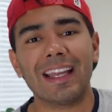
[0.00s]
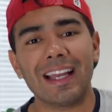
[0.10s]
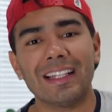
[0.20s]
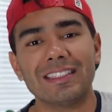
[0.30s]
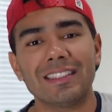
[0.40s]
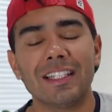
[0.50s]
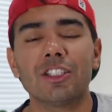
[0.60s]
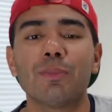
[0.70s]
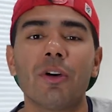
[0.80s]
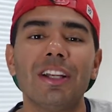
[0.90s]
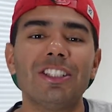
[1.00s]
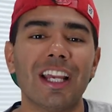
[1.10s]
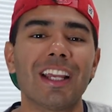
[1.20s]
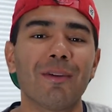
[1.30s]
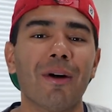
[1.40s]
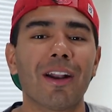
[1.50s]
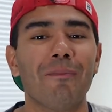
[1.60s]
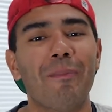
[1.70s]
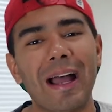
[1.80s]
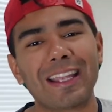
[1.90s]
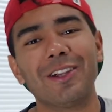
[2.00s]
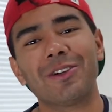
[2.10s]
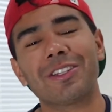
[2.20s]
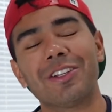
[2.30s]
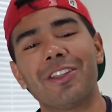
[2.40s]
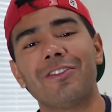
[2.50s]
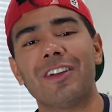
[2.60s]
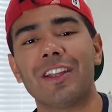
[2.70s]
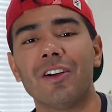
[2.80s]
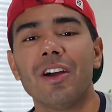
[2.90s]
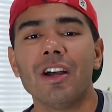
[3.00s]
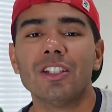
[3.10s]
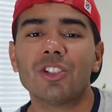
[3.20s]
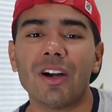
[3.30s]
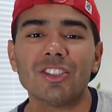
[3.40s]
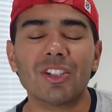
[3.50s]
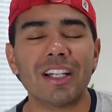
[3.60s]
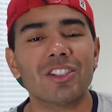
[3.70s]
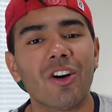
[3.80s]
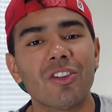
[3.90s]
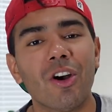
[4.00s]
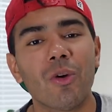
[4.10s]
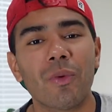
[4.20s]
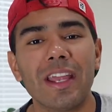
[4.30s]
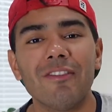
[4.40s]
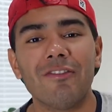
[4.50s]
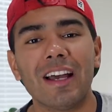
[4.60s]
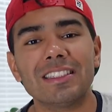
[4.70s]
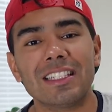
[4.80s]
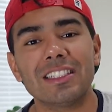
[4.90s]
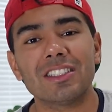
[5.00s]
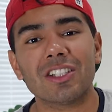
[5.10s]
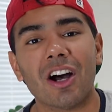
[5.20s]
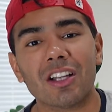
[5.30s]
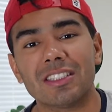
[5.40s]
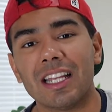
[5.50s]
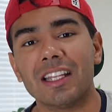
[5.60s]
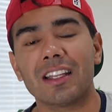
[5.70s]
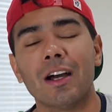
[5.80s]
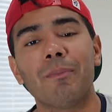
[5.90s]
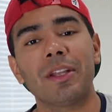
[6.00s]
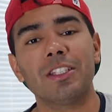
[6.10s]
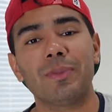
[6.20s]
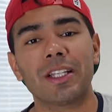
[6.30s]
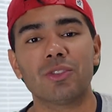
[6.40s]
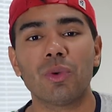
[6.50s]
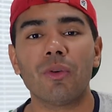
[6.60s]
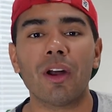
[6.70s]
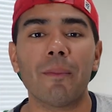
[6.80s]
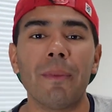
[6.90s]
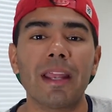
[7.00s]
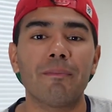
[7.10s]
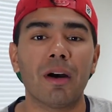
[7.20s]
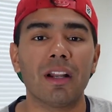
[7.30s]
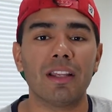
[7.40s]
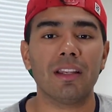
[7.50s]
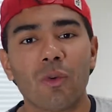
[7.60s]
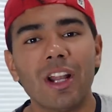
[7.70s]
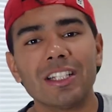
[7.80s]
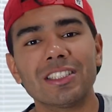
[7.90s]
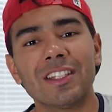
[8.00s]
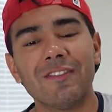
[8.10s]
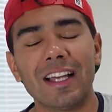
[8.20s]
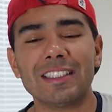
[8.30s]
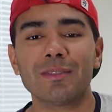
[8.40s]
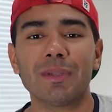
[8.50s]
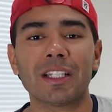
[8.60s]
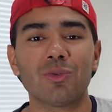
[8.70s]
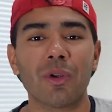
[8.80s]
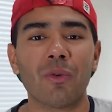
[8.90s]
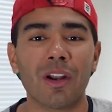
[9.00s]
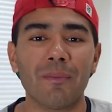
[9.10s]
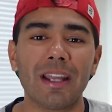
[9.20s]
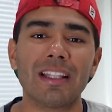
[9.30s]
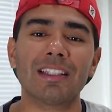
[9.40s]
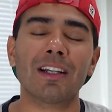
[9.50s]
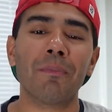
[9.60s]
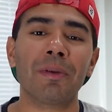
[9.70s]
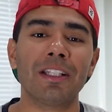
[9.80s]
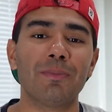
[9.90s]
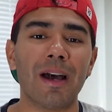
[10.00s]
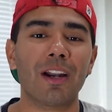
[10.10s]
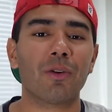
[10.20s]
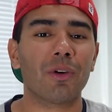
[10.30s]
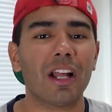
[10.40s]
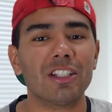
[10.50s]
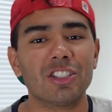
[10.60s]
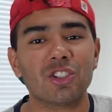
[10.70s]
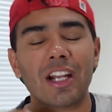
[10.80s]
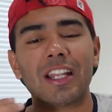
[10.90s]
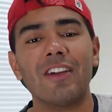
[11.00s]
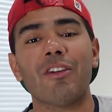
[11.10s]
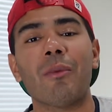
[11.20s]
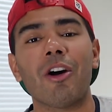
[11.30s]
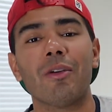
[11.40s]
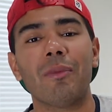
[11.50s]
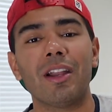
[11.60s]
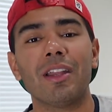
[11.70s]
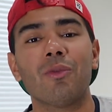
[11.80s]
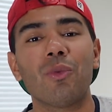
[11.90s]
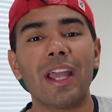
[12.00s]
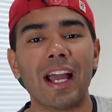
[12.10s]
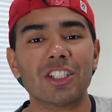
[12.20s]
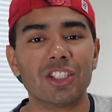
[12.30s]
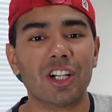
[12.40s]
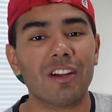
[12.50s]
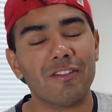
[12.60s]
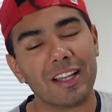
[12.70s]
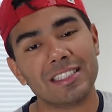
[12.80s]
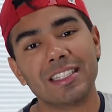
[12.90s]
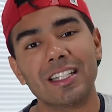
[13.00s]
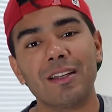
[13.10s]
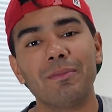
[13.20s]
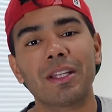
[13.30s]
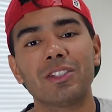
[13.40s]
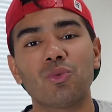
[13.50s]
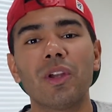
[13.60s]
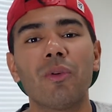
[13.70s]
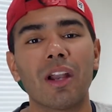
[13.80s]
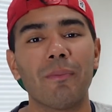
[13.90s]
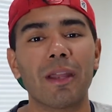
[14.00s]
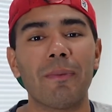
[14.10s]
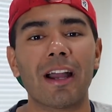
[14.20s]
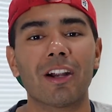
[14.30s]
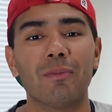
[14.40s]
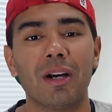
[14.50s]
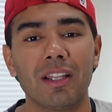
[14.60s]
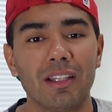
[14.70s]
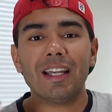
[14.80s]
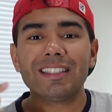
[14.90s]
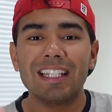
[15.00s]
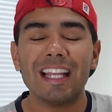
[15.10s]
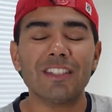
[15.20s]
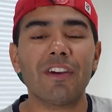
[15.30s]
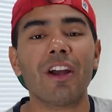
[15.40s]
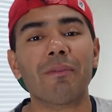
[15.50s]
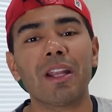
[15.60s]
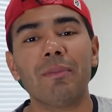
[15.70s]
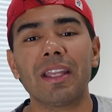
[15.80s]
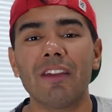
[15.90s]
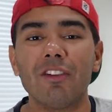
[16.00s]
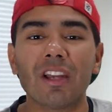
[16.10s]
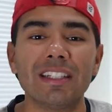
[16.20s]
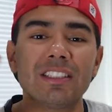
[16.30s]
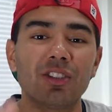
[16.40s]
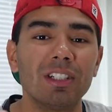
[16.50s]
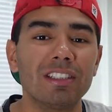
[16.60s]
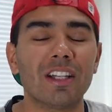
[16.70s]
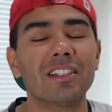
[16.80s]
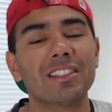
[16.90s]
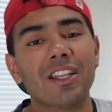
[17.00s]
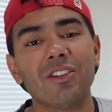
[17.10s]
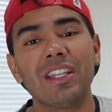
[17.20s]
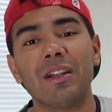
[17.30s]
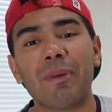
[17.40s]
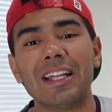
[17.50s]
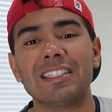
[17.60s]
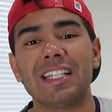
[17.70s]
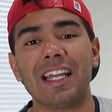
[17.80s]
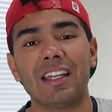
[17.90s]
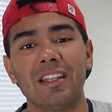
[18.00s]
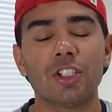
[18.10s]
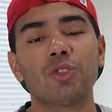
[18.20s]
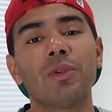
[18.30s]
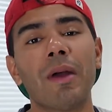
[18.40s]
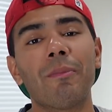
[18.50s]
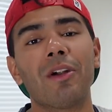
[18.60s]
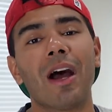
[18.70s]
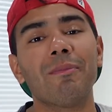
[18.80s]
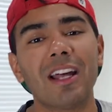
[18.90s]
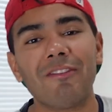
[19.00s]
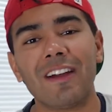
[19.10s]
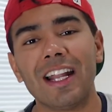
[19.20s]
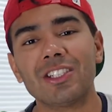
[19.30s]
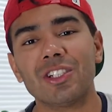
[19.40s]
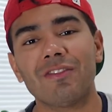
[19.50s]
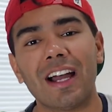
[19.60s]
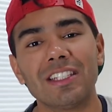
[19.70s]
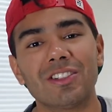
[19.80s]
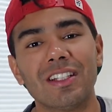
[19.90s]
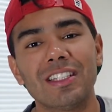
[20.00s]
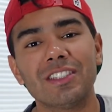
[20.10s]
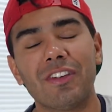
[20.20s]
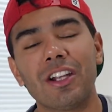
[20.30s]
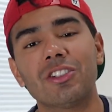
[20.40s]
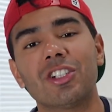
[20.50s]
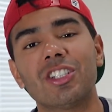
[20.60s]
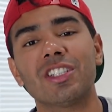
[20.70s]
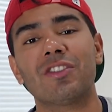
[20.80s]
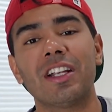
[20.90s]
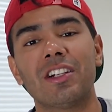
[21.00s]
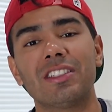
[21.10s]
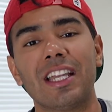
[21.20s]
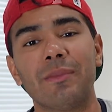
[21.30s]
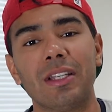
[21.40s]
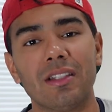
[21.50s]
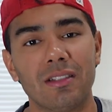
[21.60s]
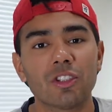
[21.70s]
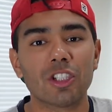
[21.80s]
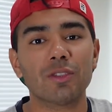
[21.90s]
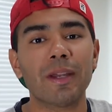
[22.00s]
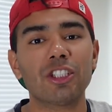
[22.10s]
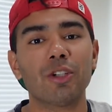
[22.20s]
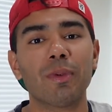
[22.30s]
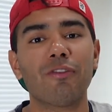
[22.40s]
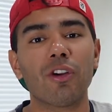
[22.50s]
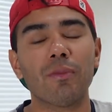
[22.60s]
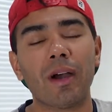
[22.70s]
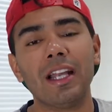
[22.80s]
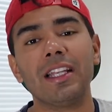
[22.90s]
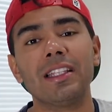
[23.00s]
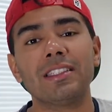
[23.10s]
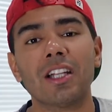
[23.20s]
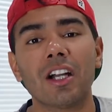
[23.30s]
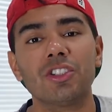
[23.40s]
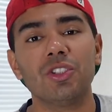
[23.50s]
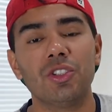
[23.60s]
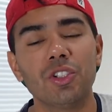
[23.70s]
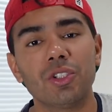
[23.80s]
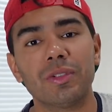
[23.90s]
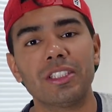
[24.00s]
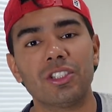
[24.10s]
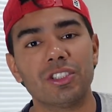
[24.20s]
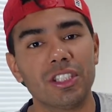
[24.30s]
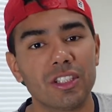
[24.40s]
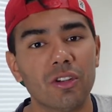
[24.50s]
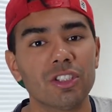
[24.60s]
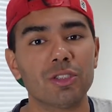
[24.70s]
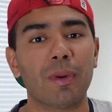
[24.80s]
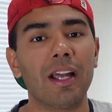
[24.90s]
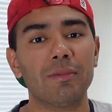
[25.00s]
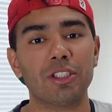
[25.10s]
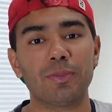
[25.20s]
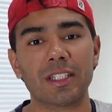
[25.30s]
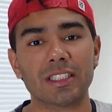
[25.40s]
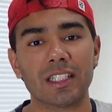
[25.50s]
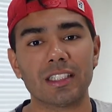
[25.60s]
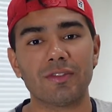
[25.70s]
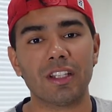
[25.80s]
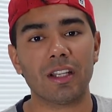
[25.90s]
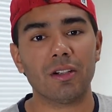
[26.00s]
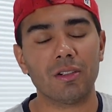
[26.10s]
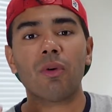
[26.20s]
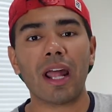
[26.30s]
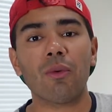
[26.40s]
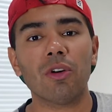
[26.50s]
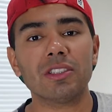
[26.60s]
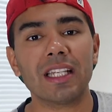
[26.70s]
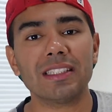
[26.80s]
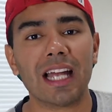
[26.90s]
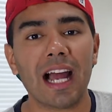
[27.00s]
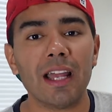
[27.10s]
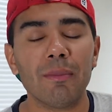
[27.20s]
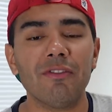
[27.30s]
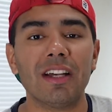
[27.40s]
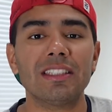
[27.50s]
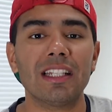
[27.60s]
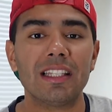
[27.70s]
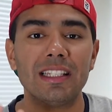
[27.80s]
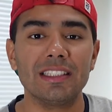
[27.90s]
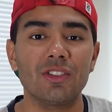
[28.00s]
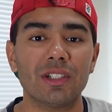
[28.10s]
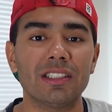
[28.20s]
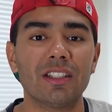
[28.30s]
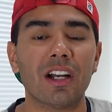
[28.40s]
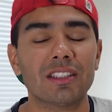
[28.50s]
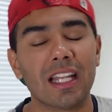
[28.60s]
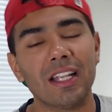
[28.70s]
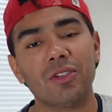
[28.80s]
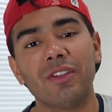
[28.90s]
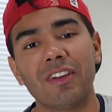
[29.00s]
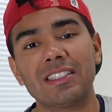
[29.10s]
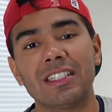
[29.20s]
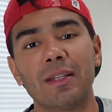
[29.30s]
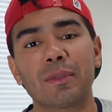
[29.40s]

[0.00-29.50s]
guys, it's your boy Jay Kabata back here with another video. So as you guys all know, we invest in stocks and in companies because we want to make money. We're not just investing because we want to make these companies better. We're not just trying to give them all the money. We actually are investing in them because we want to make back our money. In today's video, I'm going to be giving you guys 3 stocks that you need to buy today. Just remember, I'm not a financial advisor and these videos are just for entertainment. So just make sure before you buy any of these stocks, you do your research and don't just buy them just because of this video. What I will say is that I am invested in these 3 stocks and I do invest in them